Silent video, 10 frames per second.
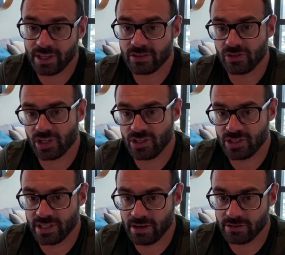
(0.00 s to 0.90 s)
things are
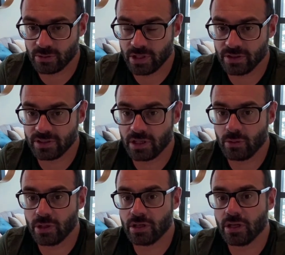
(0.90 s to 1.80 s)
changing there as well, so
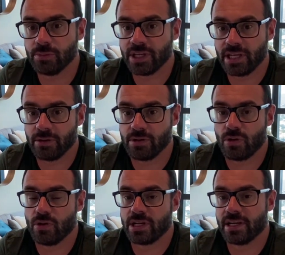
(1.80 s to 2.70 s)
we'll update you
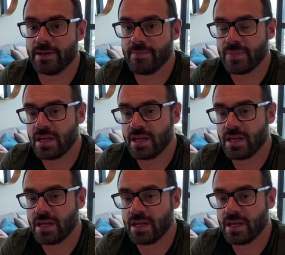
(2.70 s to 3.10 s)
accordingly.